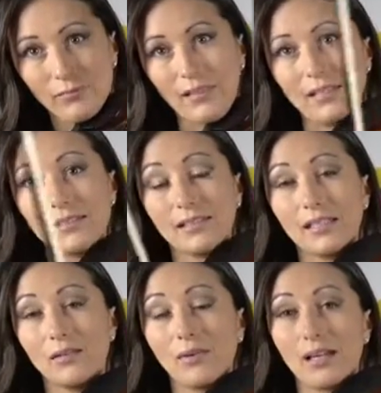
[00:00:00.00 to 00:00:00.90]
That's a
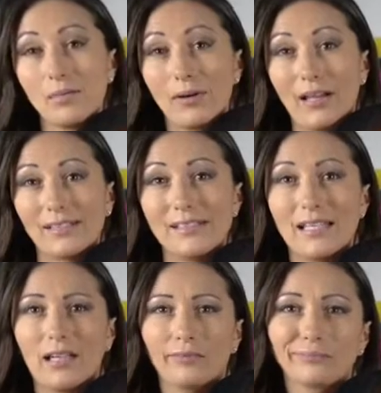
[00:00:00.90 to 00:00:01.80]
good way to practice
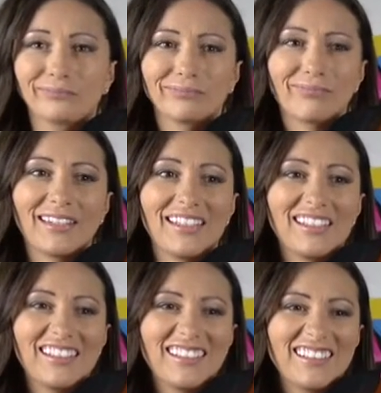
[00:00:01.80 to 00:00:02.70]
that.
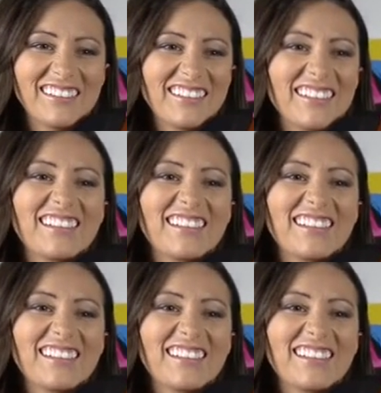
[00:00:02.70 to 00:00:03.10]
And